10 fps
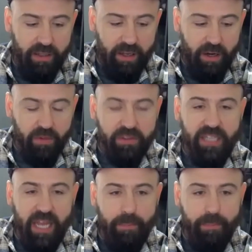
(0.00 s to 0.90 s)

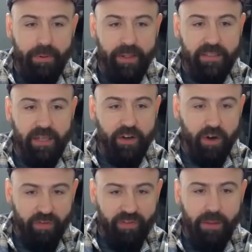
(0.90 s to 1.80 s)
steep. It's
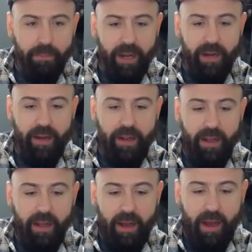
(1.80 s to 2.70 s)
unnerving, but
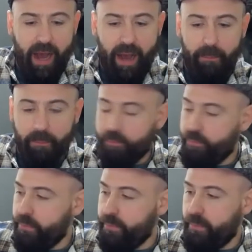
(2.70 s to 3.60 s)

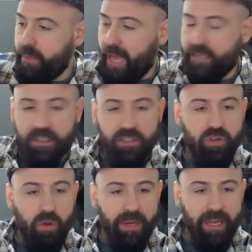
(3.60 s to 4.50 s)
I see so
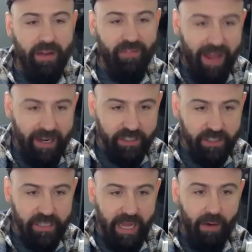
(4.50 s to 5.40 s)
many advantages
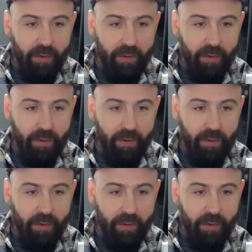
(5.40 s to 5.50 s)
now